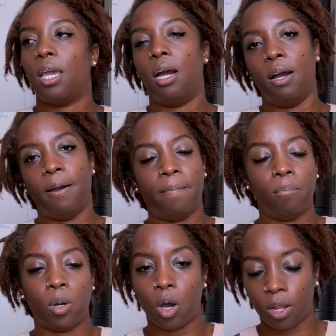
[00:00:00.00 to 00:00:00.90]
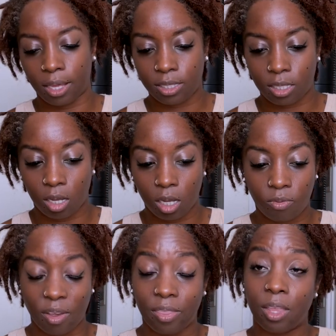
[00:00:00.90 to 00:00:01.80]
all that
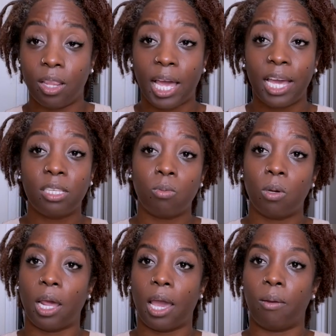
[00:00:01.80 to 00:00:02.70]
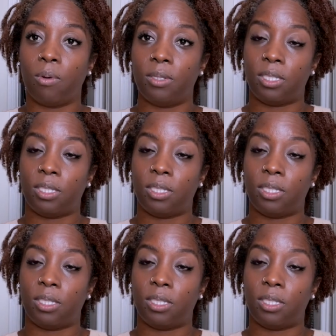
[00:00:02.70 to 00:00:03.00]
stuff. And the last one I would